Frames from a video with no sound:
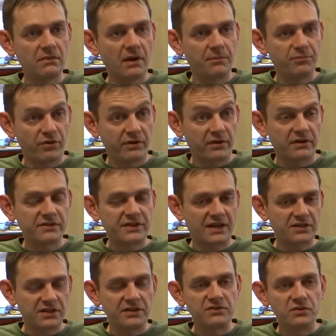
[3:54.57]
uh, products
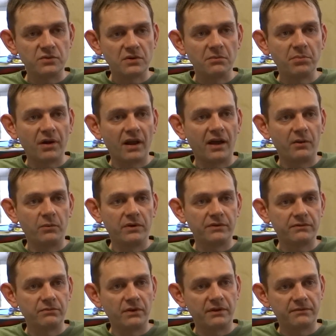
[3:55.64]
actually do comply
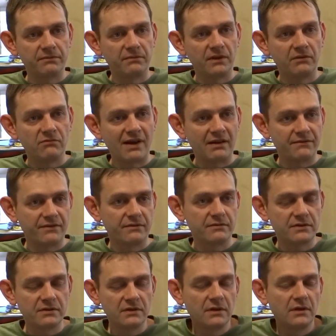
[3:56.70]
with, with the
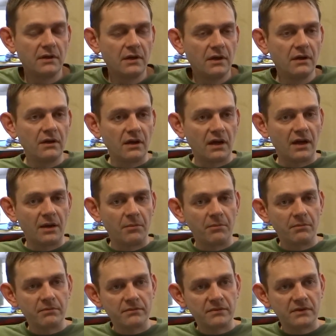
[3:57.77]
relevant
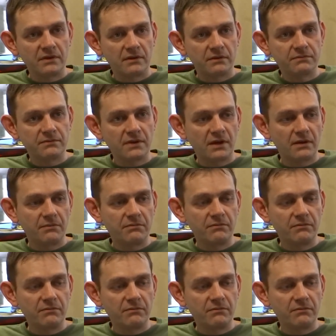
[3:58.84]
um, you know, uh,